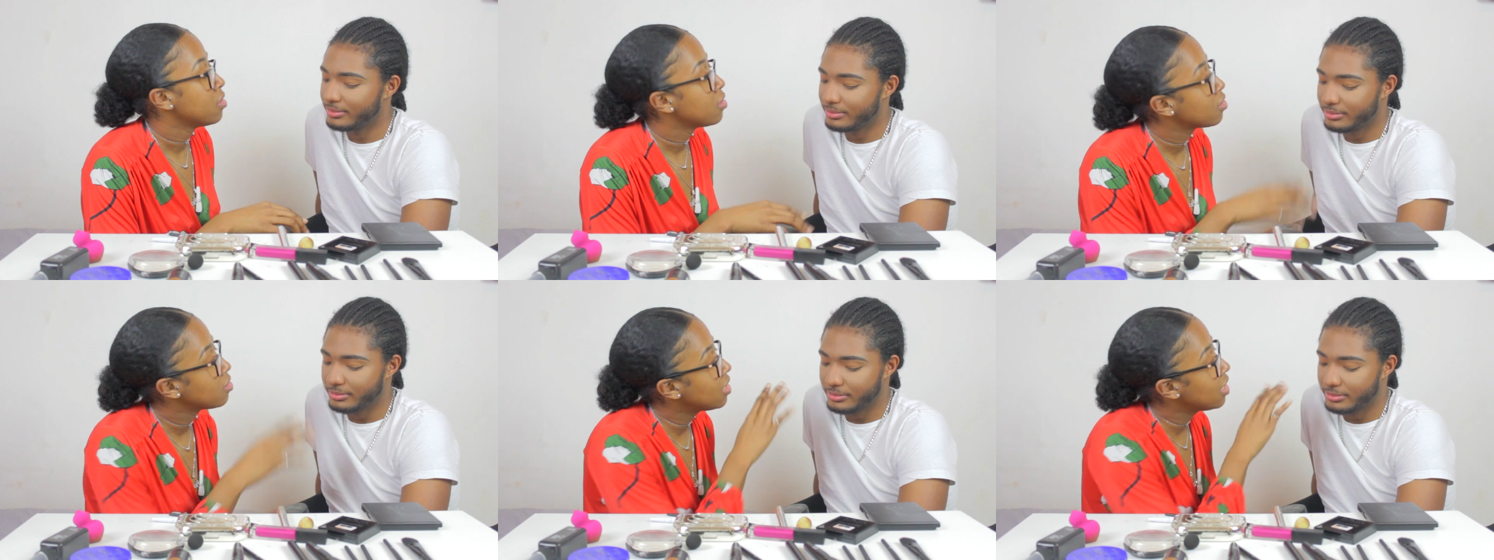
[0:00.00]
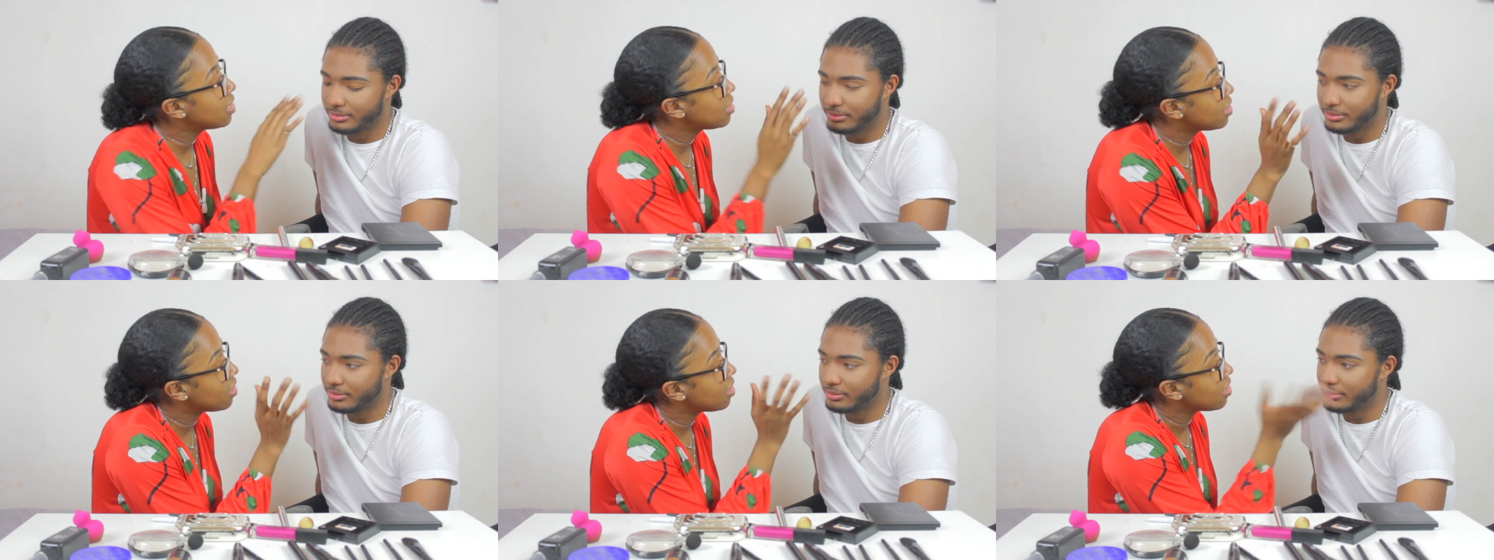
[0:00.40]
Speaker 1: Cause that's
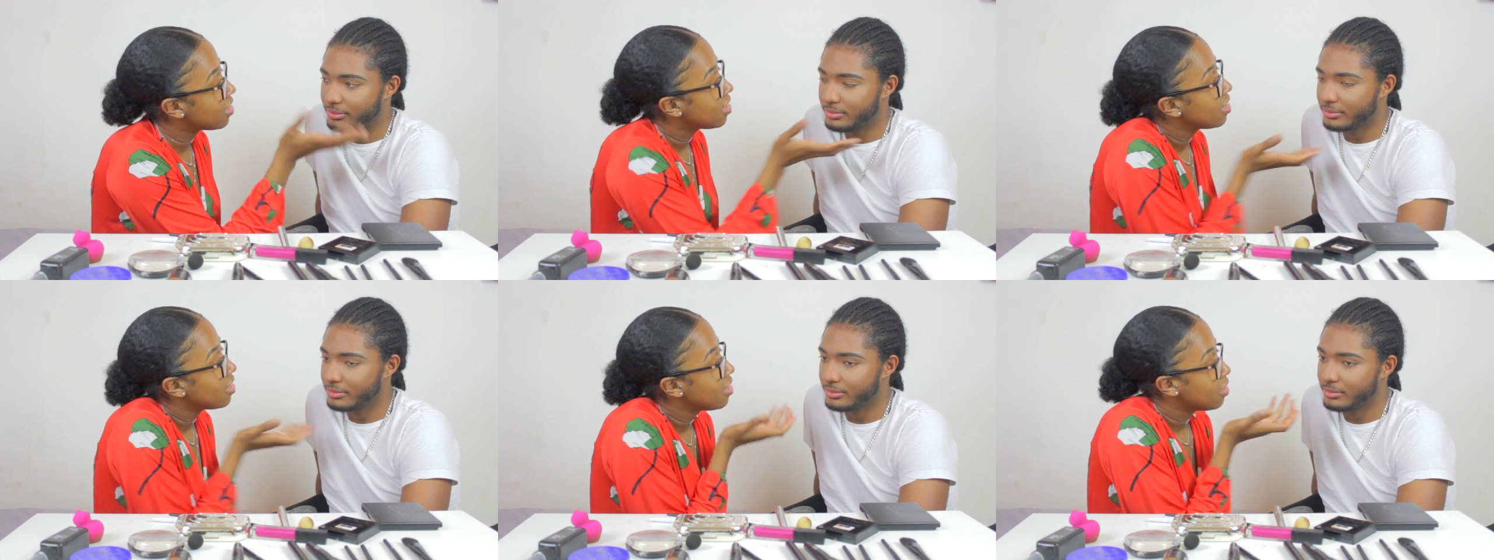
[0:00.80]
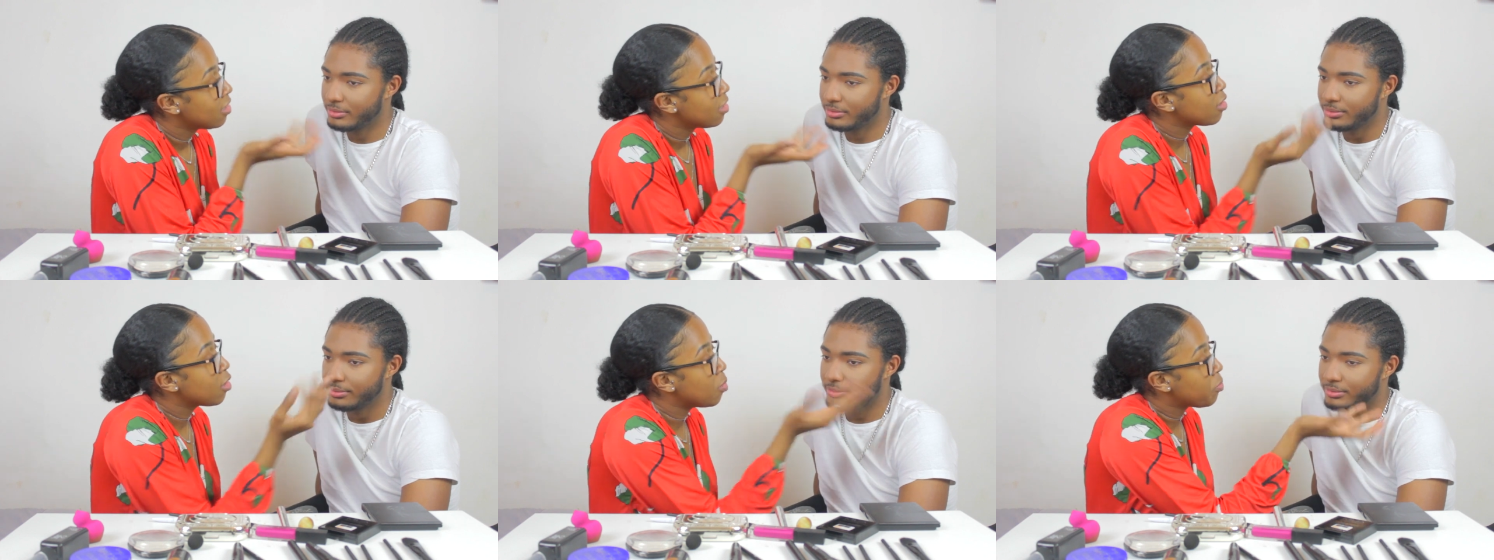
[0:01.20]
the,
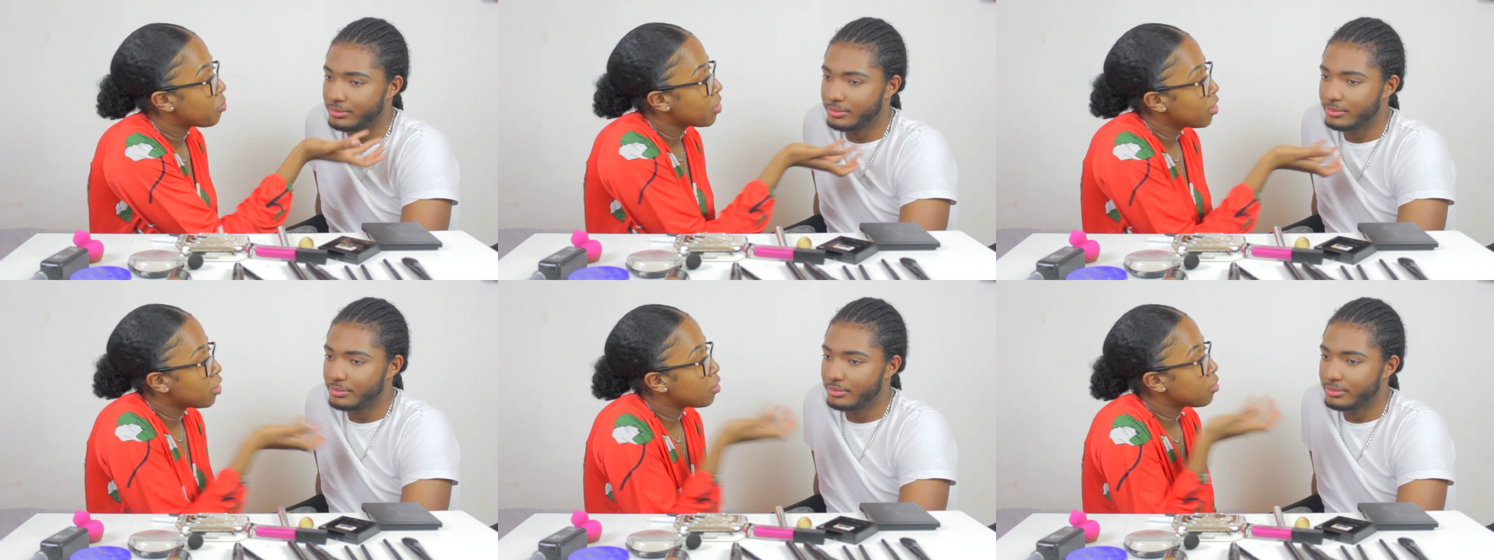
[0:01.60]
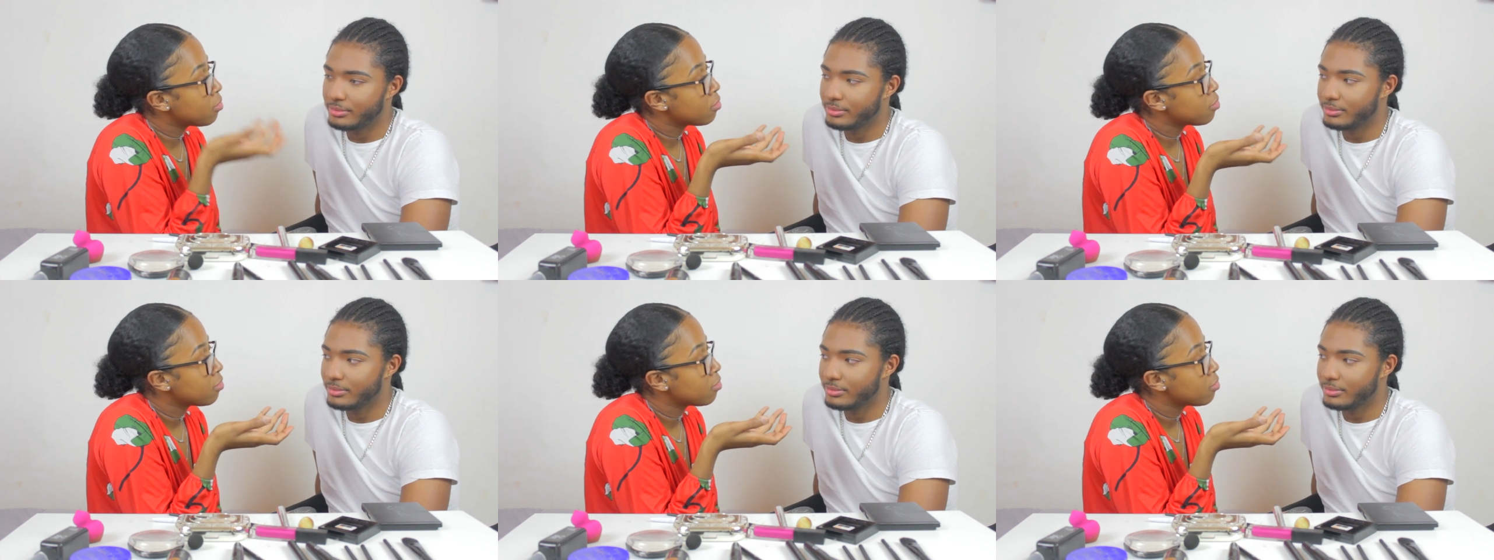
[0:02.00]
gotta bring in a